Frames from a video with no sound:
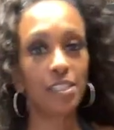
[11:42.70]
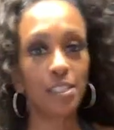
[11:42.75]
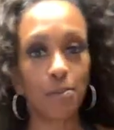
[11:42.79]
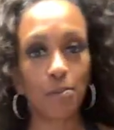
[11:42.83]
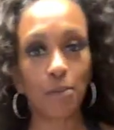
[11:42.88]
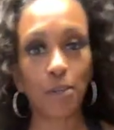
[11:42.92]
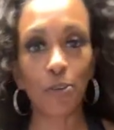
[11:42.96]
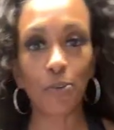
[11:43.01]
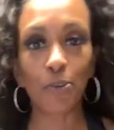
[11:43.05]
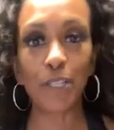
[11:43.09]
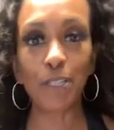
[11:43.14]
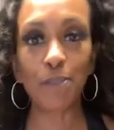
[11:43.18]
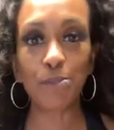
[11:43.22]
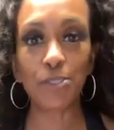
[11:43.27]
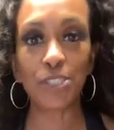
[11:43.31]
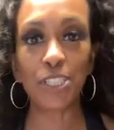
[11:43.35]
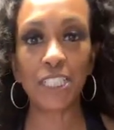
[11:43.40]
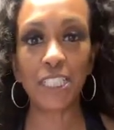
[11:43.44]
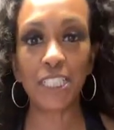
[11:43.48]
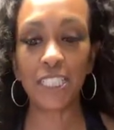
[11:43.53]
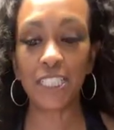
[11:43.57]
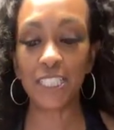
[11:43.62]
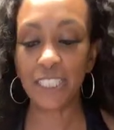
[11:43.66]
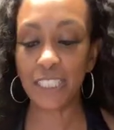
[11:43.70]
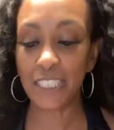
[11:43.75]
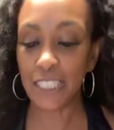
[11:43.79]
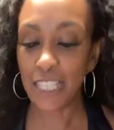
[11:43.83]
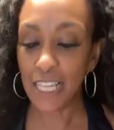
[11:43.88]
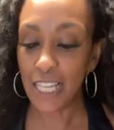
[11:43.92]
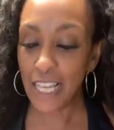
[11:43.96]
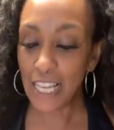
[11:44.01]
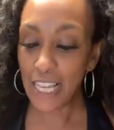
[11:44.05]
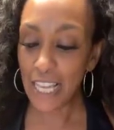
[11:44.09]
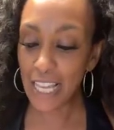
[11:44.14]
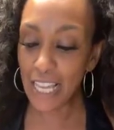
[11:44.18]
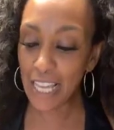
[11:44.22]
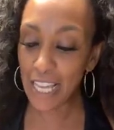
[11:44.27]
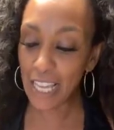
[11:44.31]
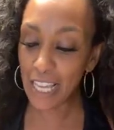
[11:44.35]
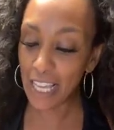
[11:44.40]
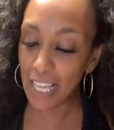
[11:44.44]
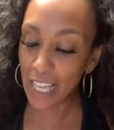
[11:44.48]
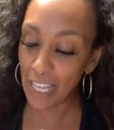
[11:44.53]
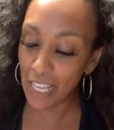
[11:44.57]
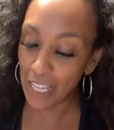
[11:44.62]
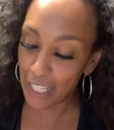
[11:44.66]
some cream cheese
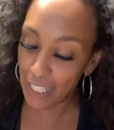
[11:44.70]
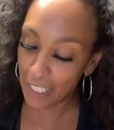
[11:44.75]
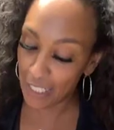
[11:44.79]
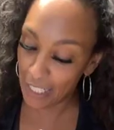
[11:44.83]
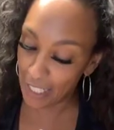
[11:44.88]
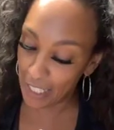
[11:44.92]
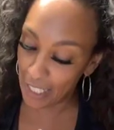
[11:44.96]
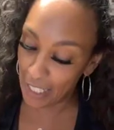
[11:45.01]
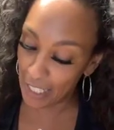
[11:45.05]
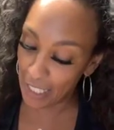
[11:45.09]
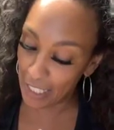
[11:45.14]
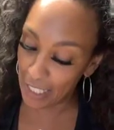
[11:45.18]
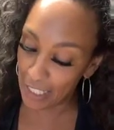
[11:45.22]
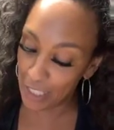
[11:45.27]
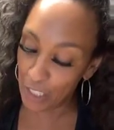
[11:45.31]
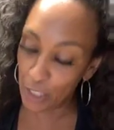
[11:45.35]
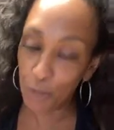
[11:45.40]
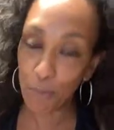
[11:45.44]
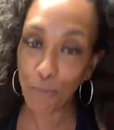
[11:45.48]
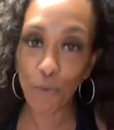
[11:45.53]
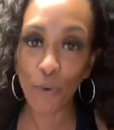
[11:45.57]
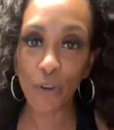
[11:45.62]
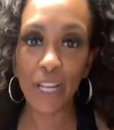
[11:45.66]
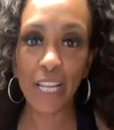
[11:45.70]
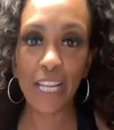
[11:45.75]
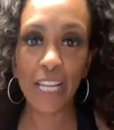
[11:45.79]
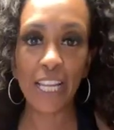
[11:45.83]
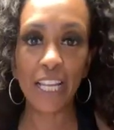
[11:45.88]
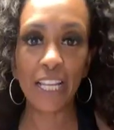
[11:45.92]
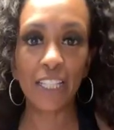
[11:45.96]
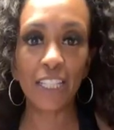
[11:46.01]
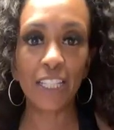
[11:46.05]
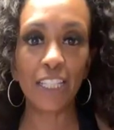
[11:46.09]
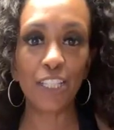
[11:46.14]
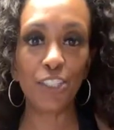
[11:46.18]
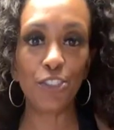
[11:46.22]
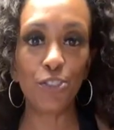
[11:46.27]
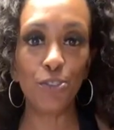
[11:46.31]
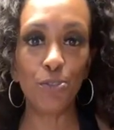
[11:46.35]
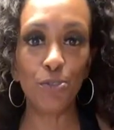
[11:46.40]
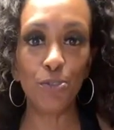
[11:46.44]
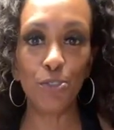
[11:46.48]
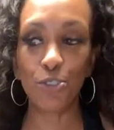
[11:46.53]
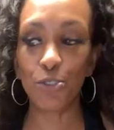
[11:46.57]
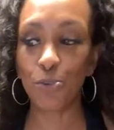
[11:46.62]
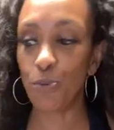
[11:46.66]
and a little more egg than
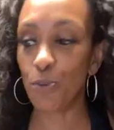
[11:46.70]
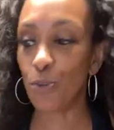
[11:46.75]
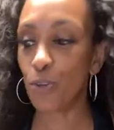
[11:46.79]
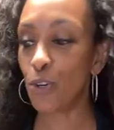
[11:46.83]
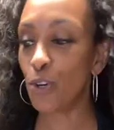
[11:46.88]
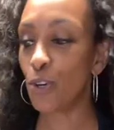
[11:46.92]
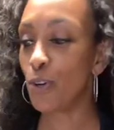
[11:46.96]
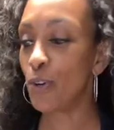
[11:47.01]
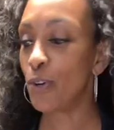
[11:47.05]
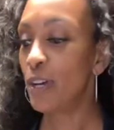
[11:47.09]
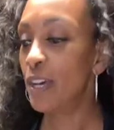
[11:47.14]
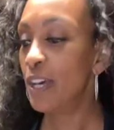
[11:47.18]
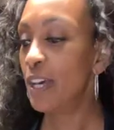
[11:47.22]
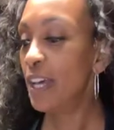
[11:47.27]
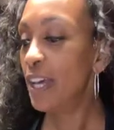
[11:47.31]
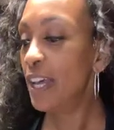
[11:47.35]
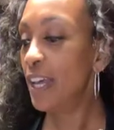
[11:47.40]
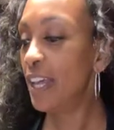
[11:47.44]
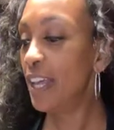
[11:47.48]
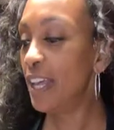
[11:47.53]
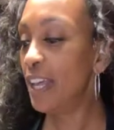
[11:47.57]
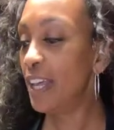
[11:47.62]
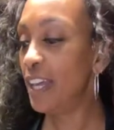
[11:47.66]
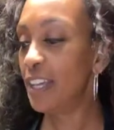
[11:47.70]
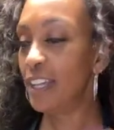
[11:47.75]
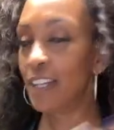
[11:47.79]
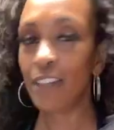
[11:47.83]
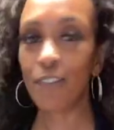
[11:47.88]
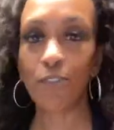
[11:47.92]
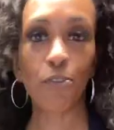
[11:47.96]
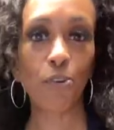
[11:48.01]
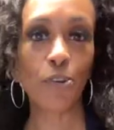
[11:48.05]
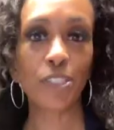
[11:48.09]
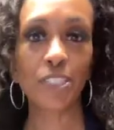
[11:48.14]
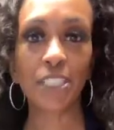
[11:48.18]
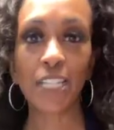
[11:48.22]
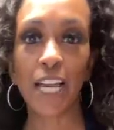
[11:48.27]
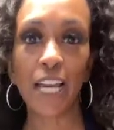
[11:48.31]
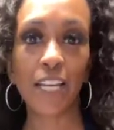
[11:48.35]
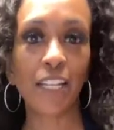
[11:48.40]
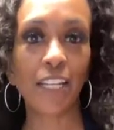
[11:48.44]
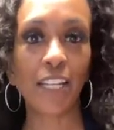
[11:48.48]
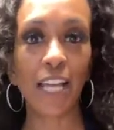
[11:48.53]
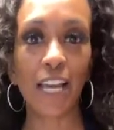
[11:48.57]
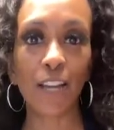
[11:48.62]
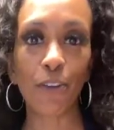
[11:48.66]
usual. And of course,
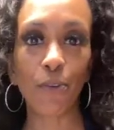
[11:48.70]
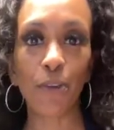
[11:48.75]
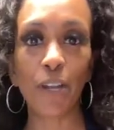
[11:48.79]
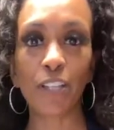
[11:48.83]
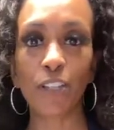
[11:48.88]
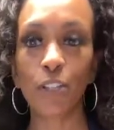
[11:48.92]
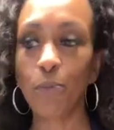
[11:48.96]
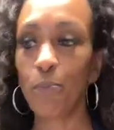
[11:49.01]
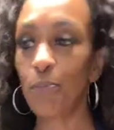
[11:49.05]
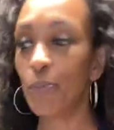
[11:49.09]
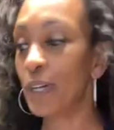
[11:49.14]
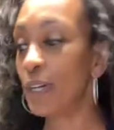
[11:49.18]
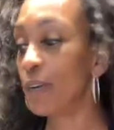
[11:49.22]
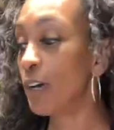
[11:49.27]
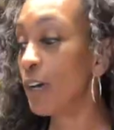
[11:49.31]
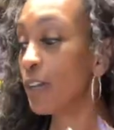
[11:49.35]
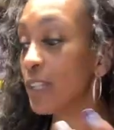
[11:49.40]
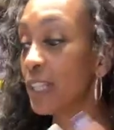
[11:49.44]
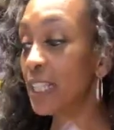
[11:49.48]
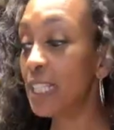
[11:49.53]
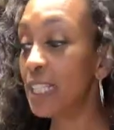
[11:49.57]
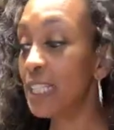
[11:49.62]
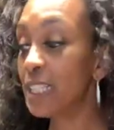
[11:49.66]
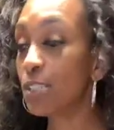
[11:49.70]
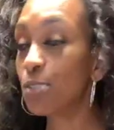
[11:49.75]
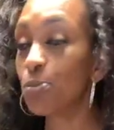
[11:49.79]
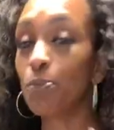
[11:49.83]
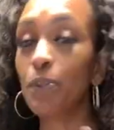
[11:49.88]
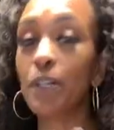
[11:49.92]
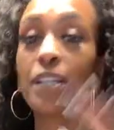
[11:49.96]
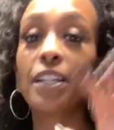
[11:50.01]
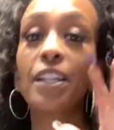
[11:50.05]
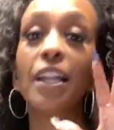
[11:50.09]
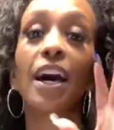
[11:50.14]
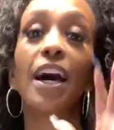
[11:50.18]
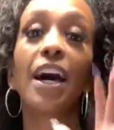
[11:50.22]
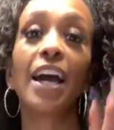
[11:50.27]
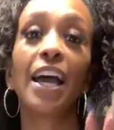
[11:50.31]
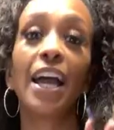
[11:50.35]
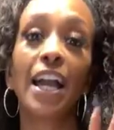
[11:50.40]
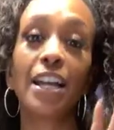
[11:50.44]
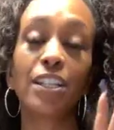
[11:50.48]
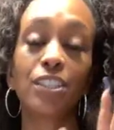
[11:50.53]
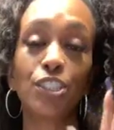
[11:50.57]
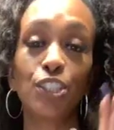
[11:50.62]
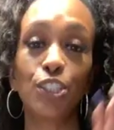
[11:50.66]
kind of like regular, but this one I
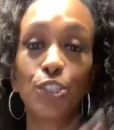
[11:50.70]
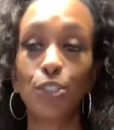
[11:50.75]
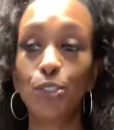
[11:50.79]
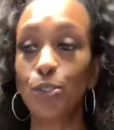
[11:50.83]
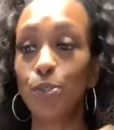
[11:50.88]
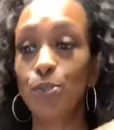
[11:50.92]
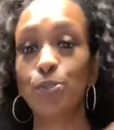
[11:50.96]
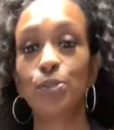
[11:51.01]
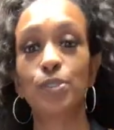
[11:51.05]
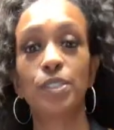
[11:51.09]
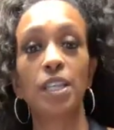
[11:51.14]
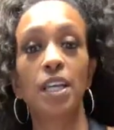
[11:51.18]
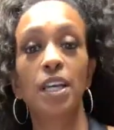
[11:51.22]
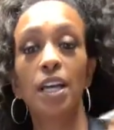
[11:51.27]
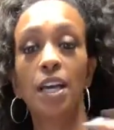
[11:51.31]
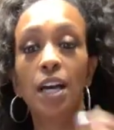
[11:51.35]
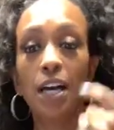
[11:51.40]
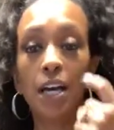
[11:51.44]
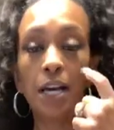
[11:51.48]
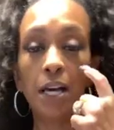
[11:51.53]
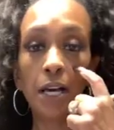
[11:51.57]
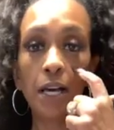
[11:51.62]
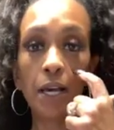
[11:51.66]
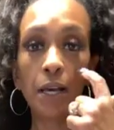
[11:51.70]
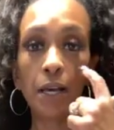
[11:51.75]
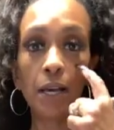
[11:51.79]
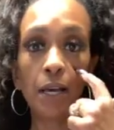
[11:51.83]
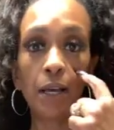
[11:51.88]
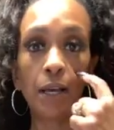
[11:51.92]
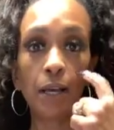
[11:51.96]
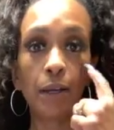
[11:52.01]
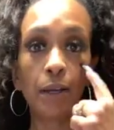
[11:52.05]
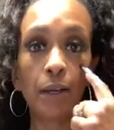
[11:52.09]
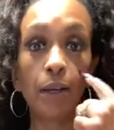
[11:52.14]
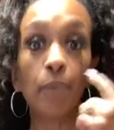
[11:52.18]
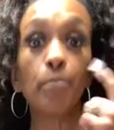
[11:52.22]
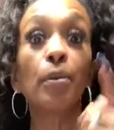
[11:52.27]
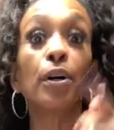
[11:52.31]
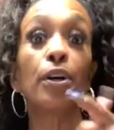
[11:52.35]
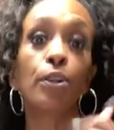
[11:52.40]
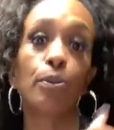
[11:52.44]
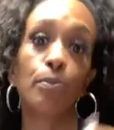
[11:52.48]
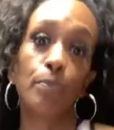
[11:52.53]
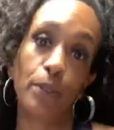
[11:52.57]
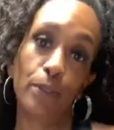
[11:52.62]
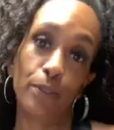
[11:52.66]
actually use
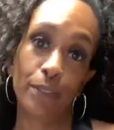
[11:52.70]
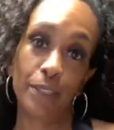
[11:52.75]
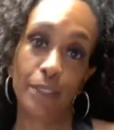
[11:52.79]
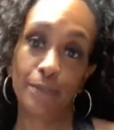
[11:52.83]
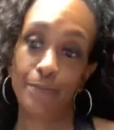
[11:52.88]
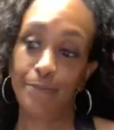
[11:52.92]
buttermilk.